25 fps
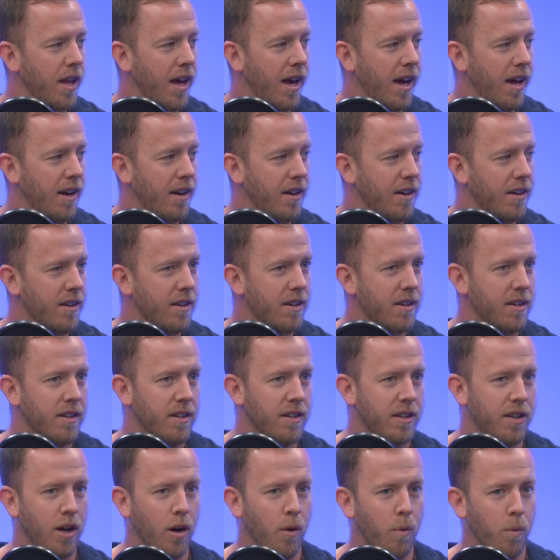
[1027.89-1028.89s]
that,
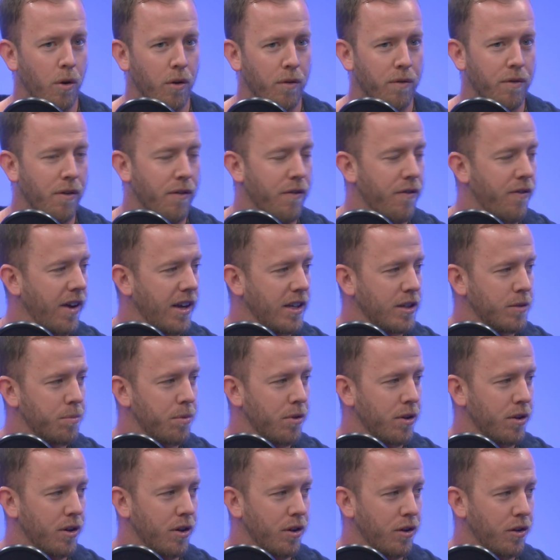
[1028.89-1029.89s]
work for
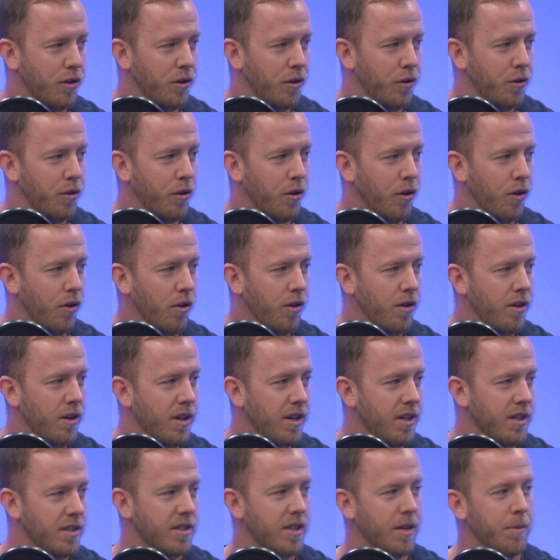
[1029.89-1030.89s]
Facebook and Google,
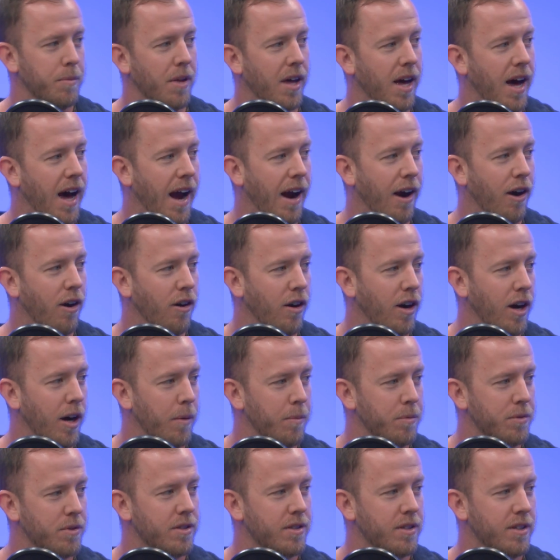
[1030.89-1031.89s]
some of the higher
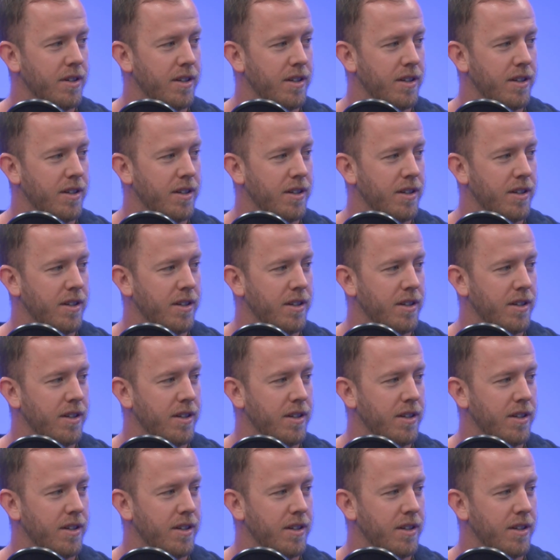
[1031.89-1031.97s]
ups